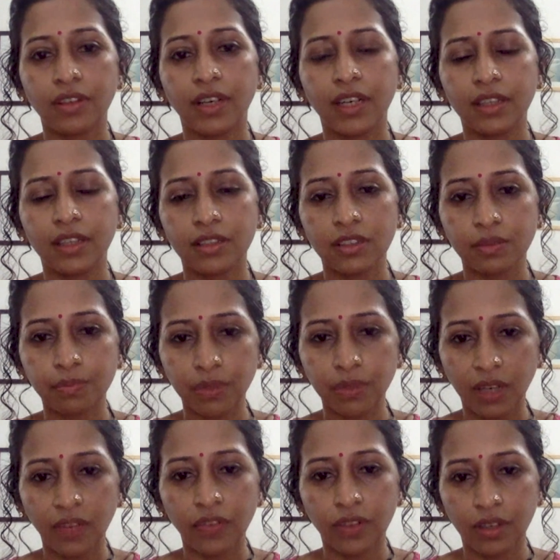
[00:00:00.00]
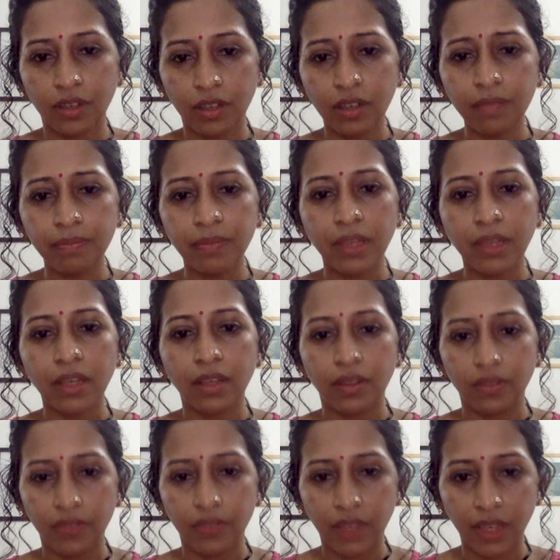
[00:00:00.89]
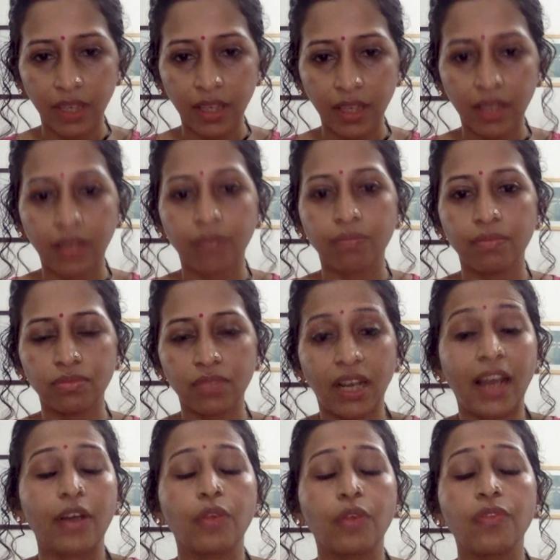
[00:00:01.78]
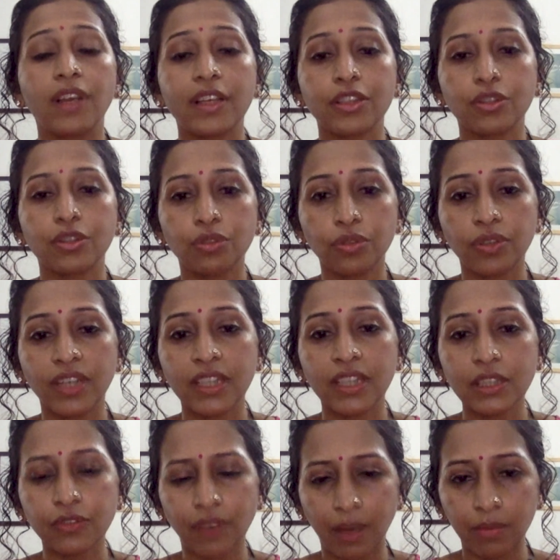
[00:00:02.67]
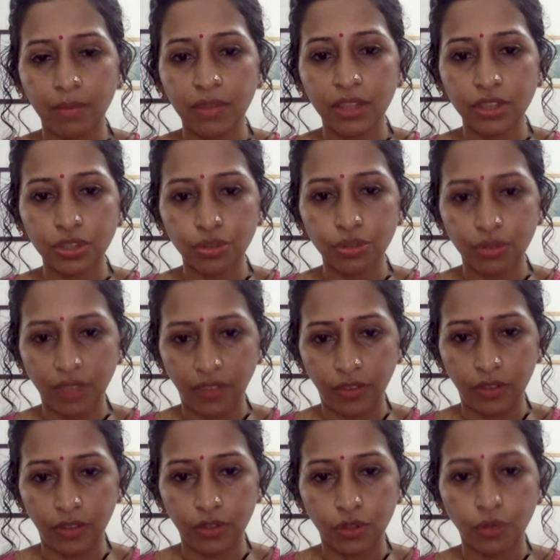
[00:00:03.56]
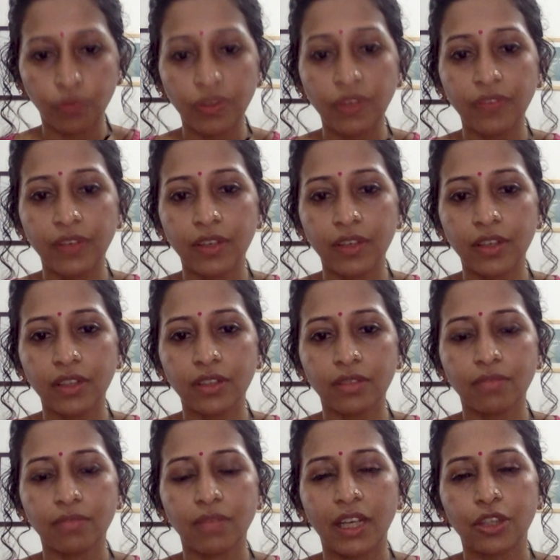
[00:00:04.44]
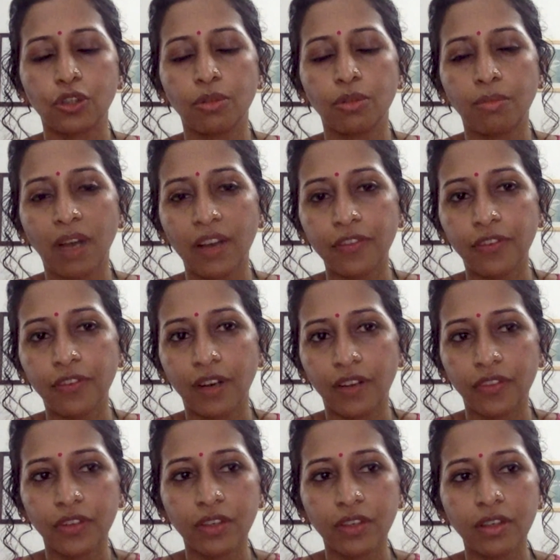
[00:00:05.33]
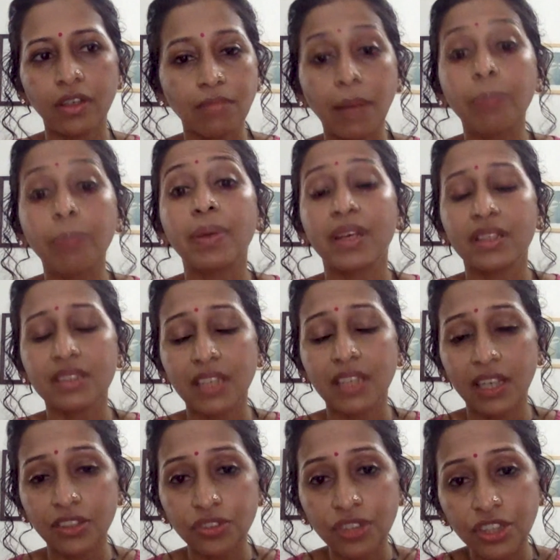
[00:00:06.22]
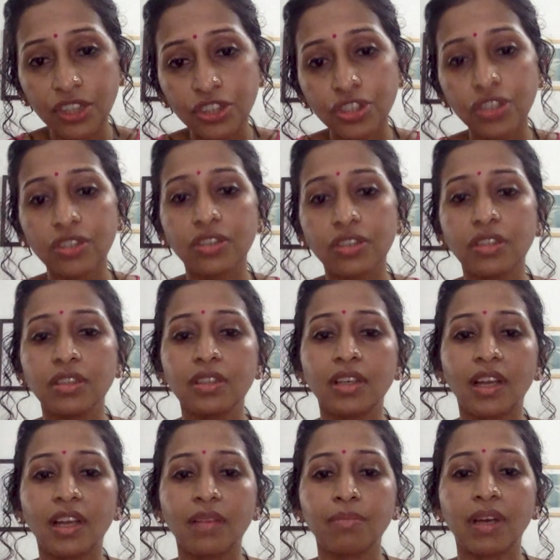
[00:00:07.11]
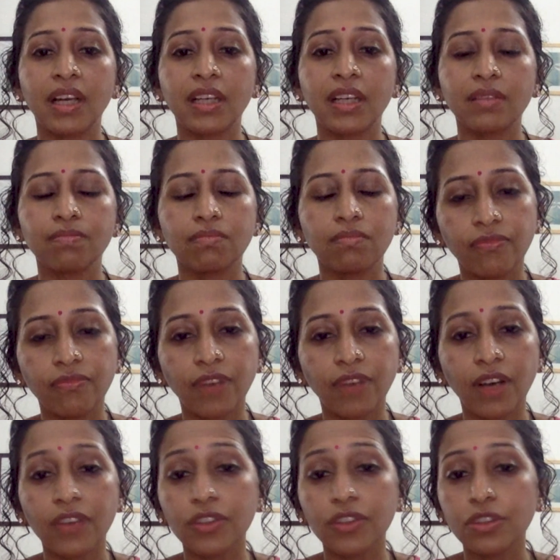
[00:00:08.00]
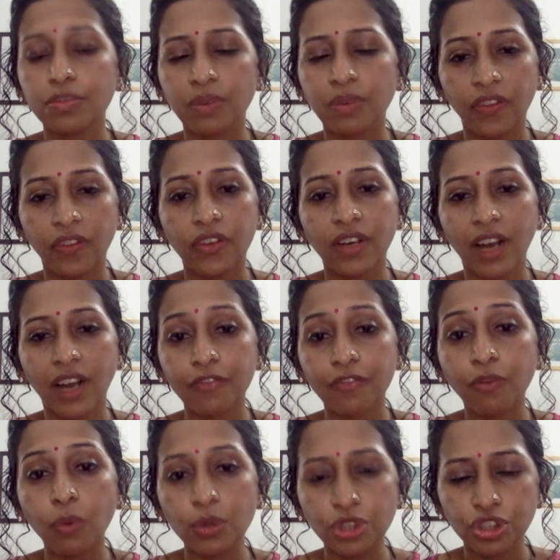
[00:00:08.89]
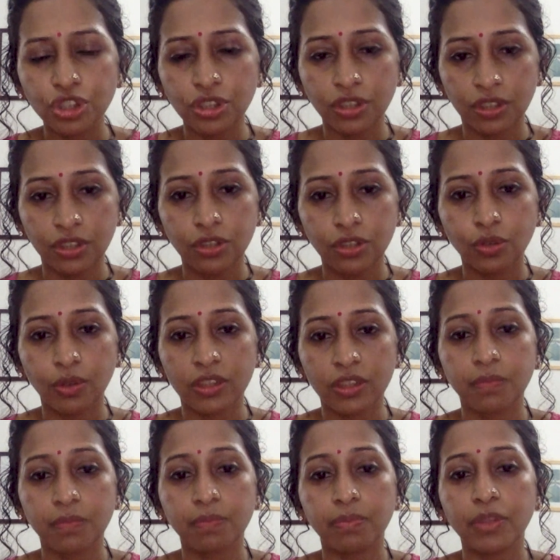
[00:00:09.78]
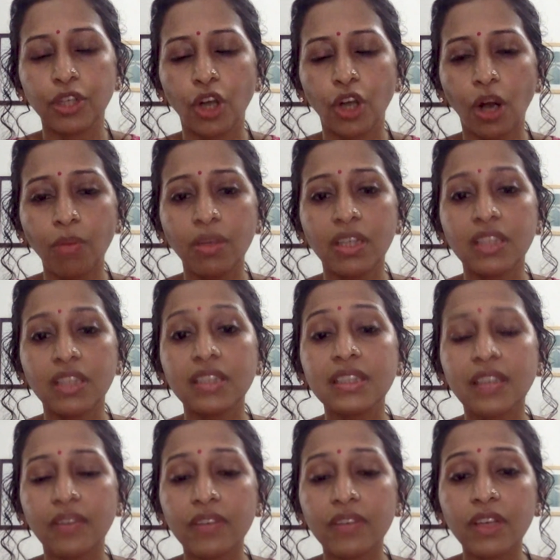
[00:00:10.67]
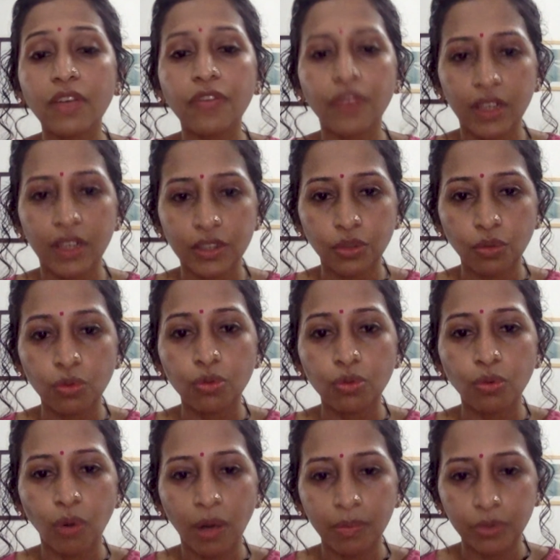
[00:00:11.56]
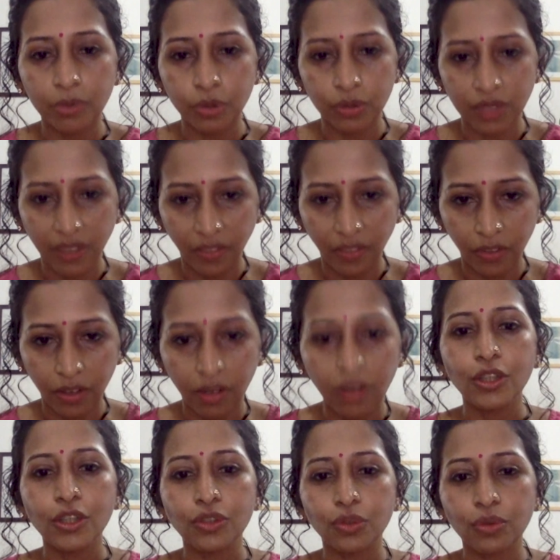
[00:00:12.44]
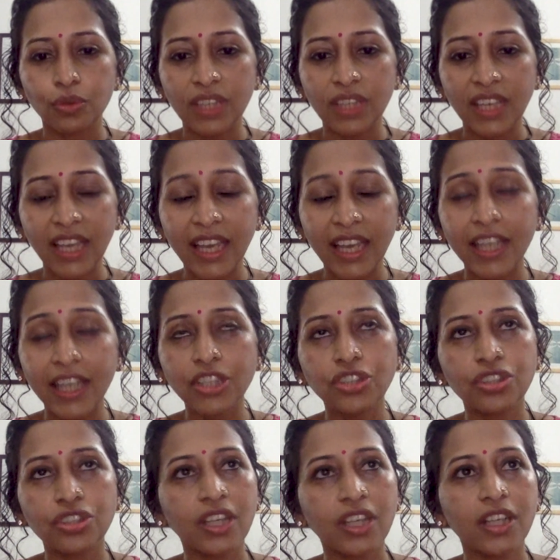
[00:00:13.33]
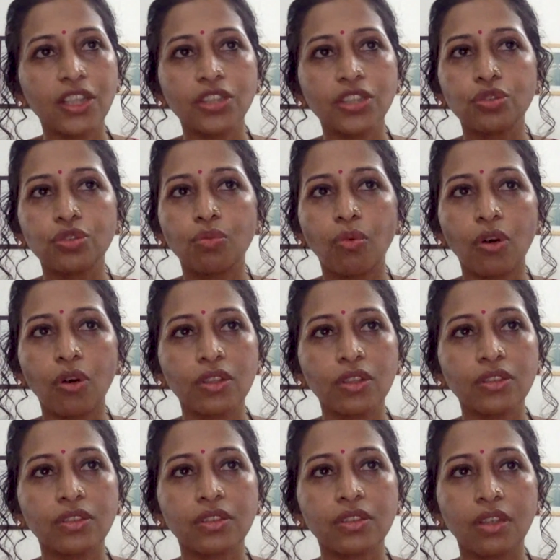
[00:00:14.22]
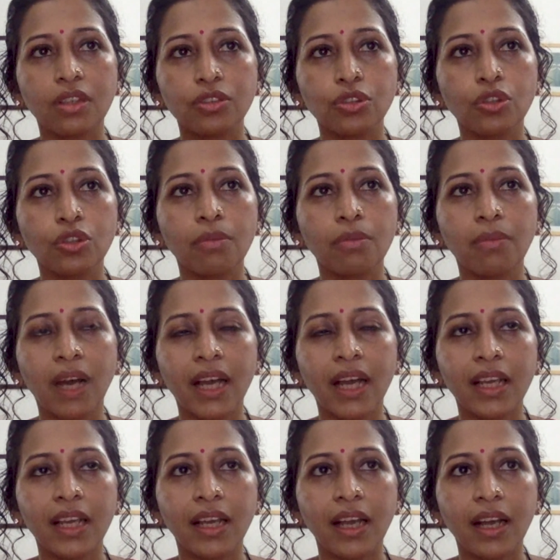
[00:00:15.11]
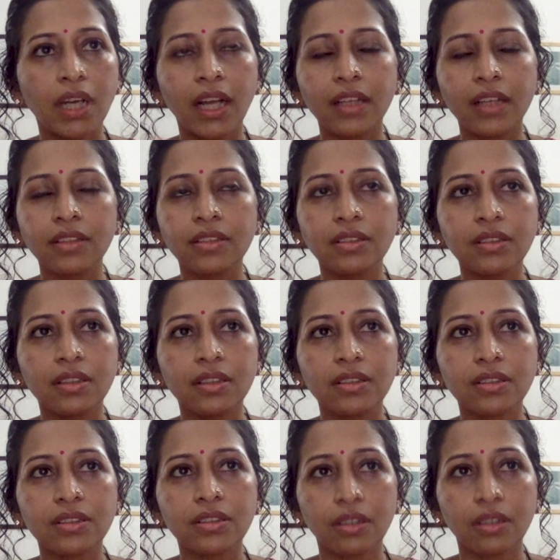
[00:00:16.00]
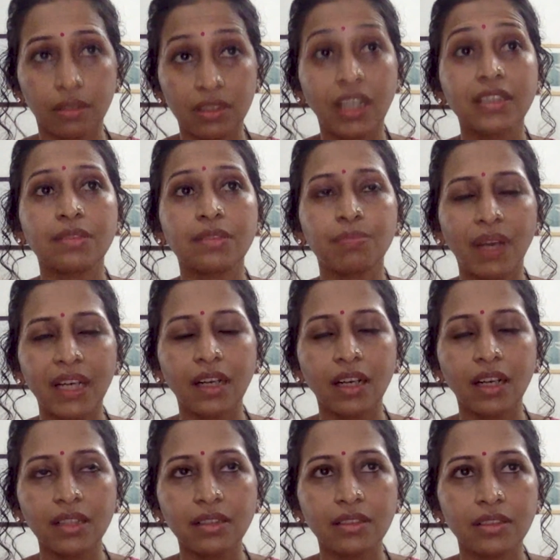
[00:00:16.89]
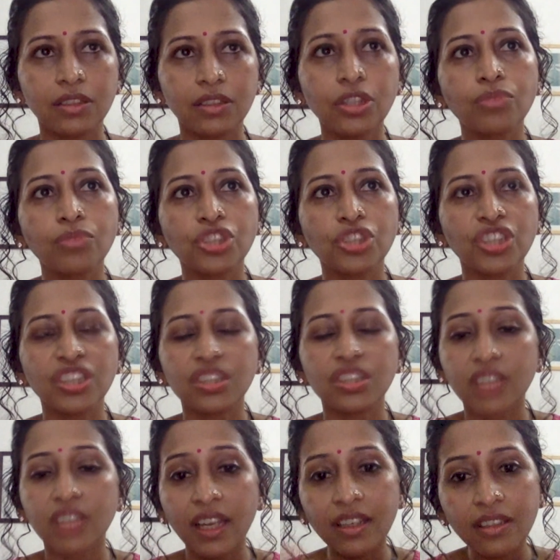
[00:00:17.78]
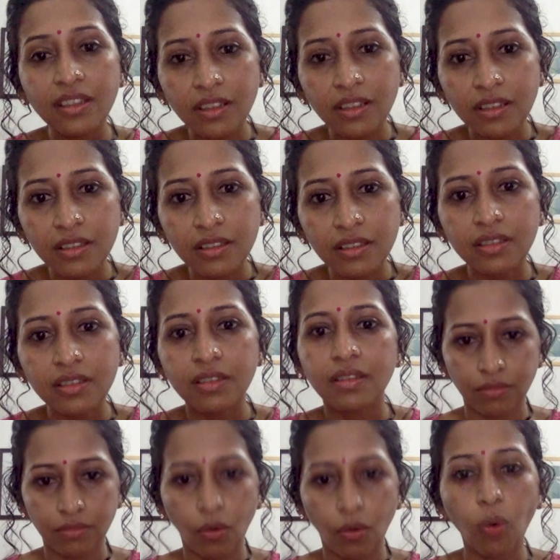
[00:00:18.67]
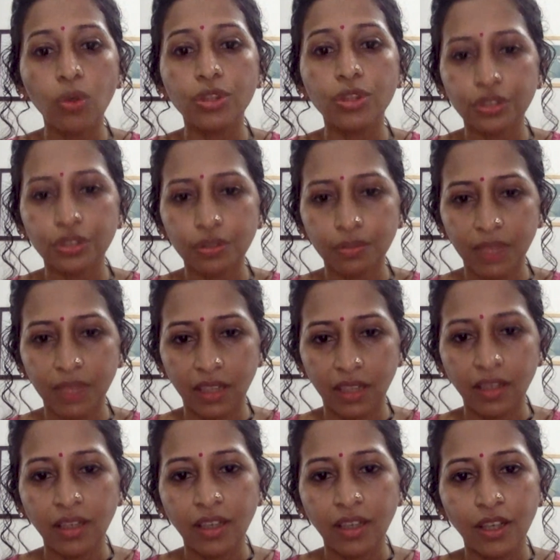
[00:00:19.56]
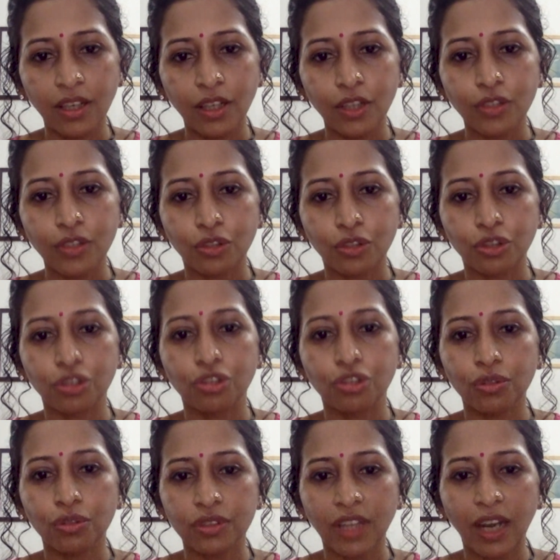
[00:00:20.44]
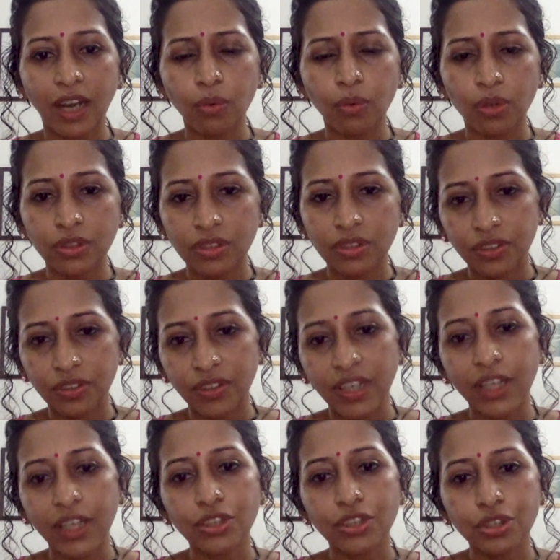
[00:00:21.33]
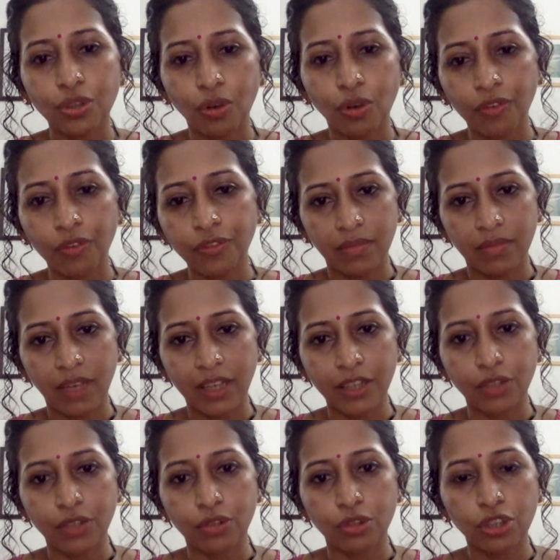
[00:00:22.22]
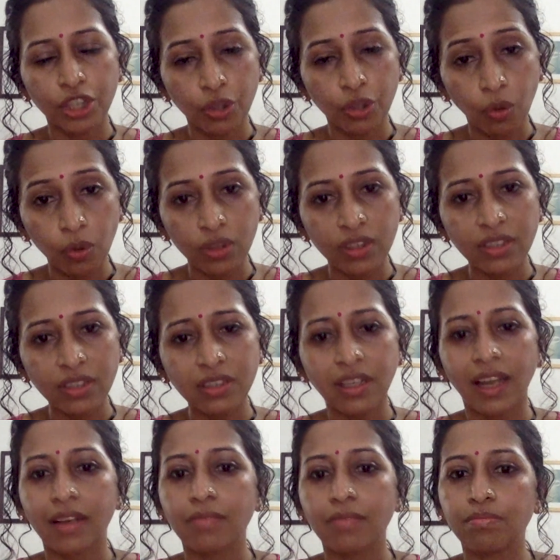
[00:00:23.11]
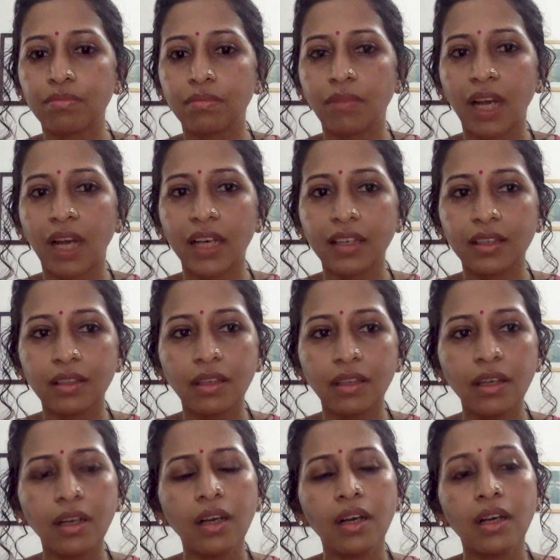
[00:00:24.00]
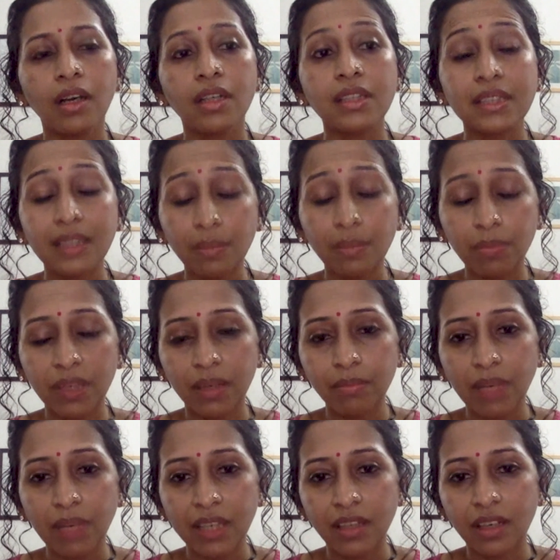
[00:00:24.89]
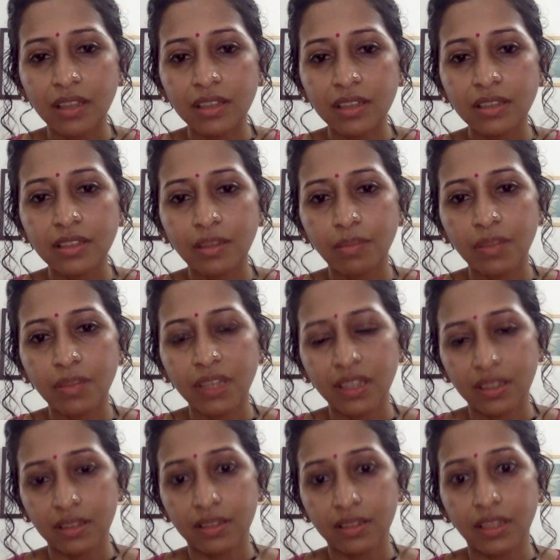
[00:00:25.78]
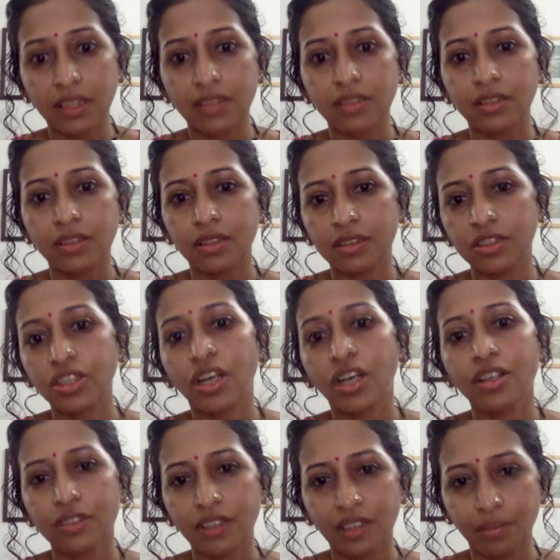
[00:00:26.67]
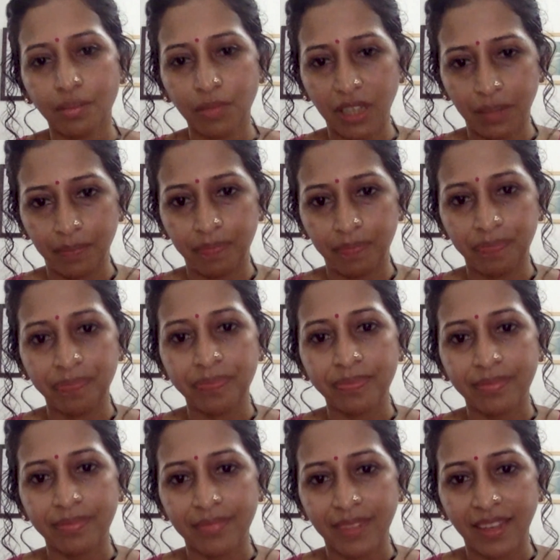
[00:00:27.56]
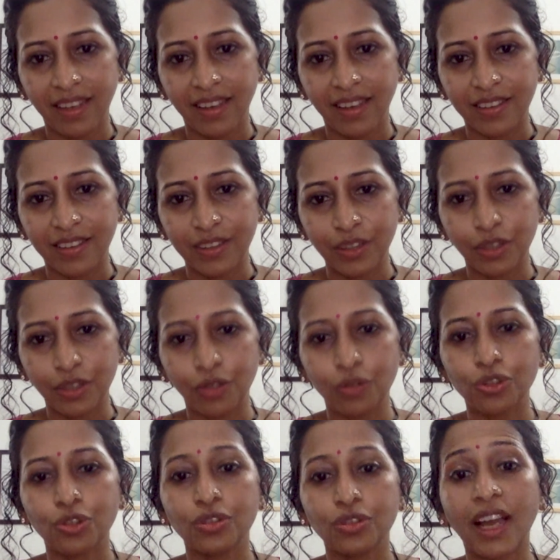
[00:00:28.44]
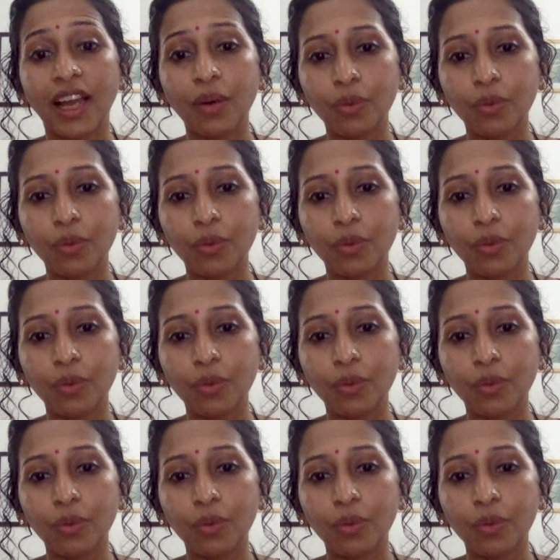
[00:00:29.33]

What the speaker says: and his brother, they kind of like, raised families together. So we were like, my parents had three children and my father's brother had four children. So it's predominantly seven of us who grew up together. So the age range was, my elder sister, that's my cousin, she's 10 years older than me. So, that was the range of like, the oldest. And my sibling, my youngest sibling, is 6 years younger than me. So that